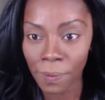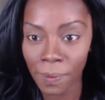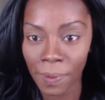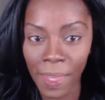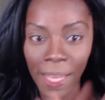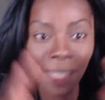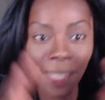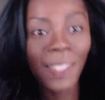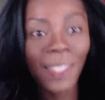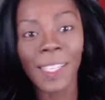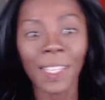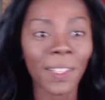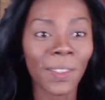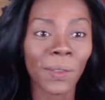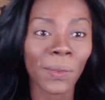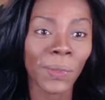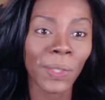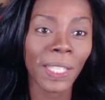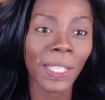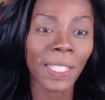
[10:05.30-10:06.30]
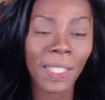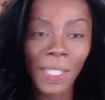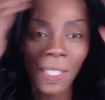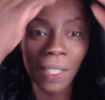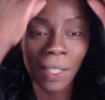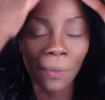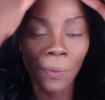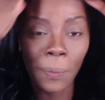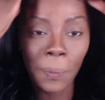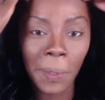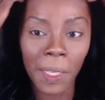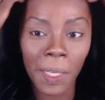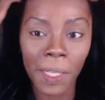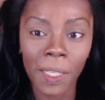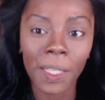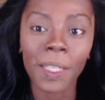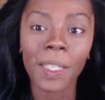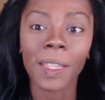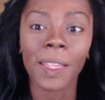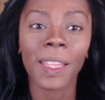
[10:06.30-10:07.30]
That's it for the concealer for me.
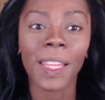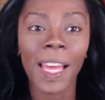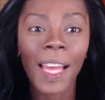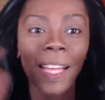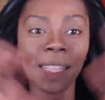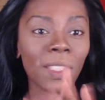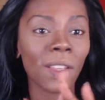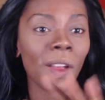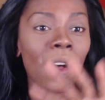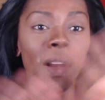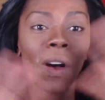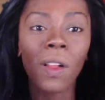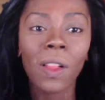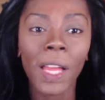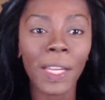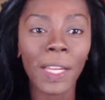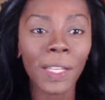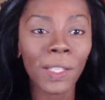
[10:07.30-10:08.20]
That's all I